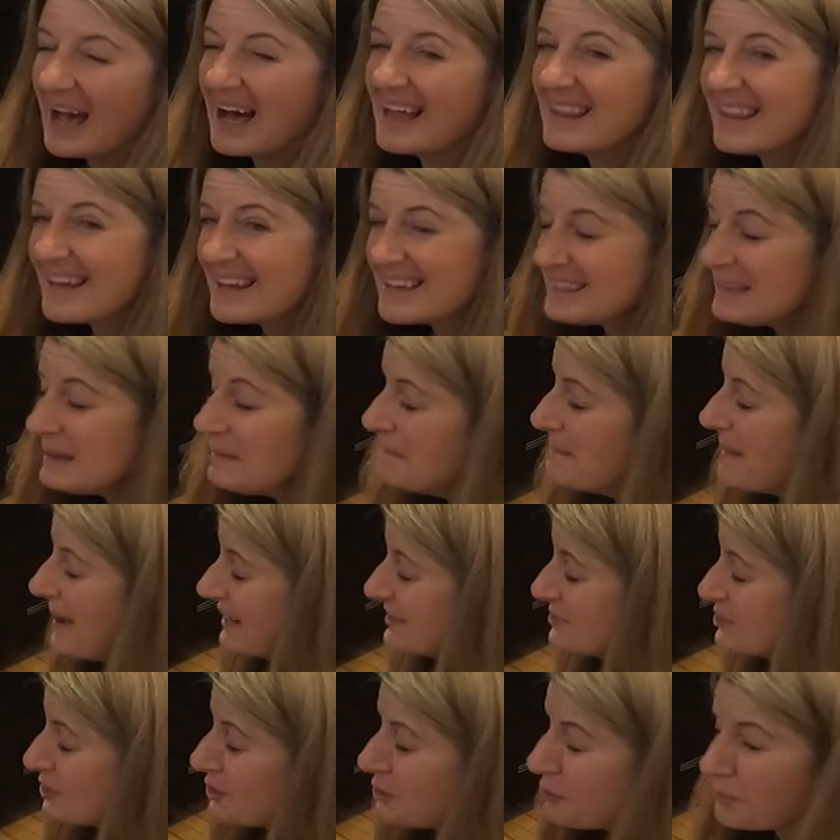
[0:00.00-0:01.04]
I like the
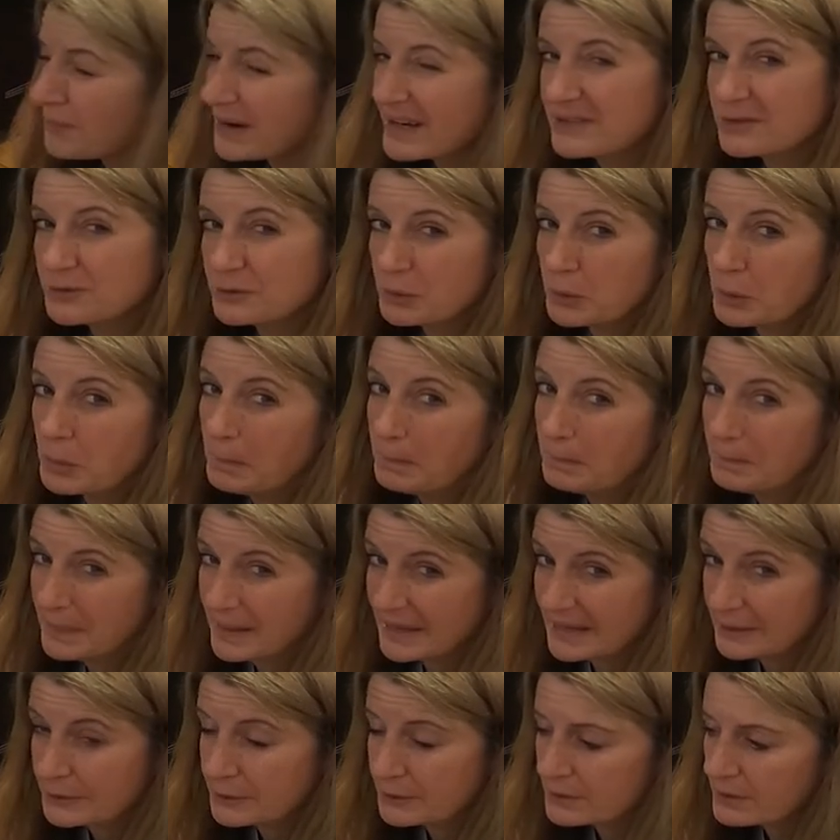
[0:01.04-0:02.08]
Magic Eraser
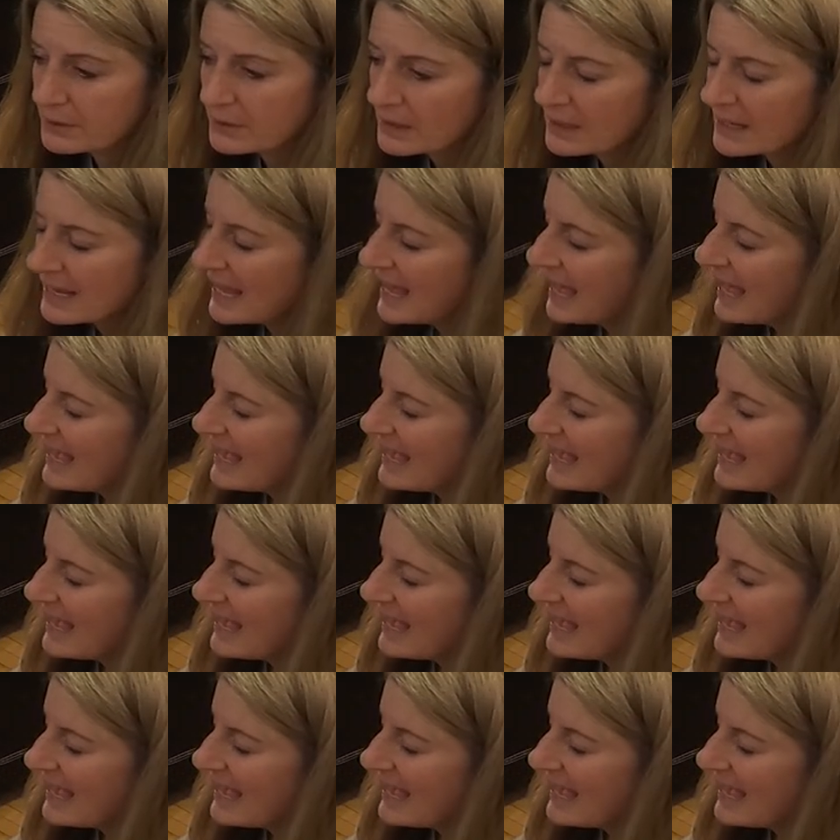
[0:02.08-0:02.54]
better,